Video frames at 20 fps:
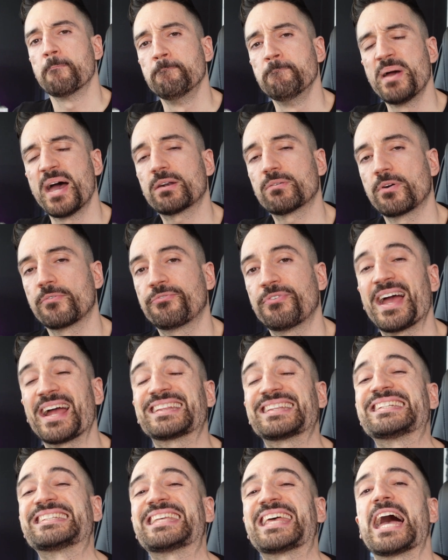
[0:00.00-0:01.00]
Matter of
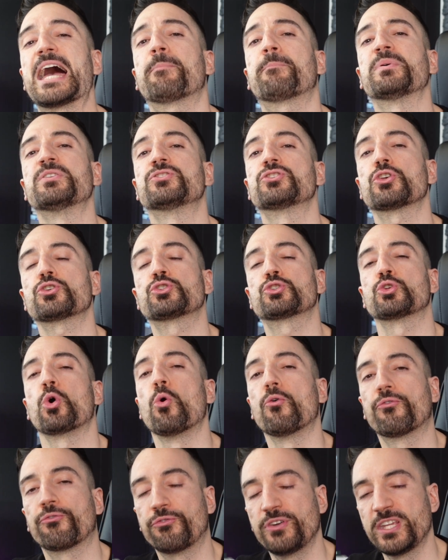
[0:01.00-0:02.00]
fact, this happens
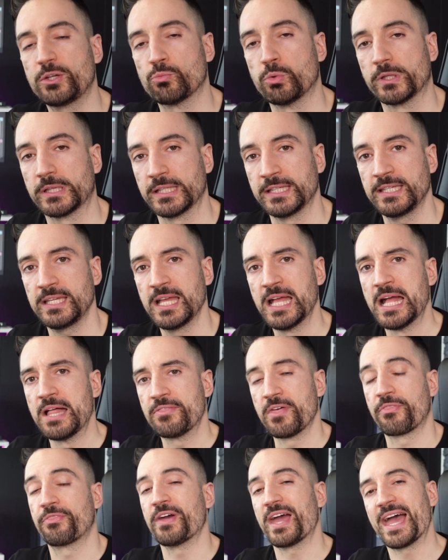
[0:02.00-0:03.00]
so frequently
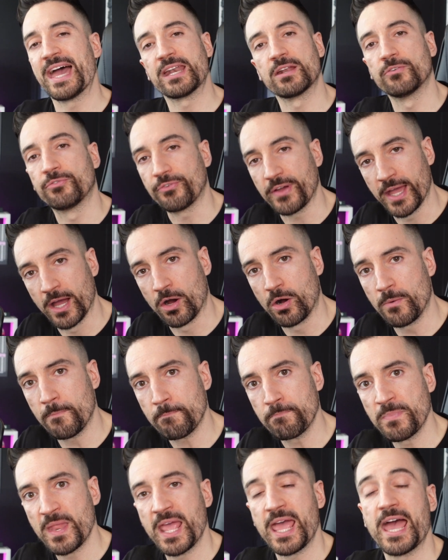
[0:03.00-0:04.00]
that the NFL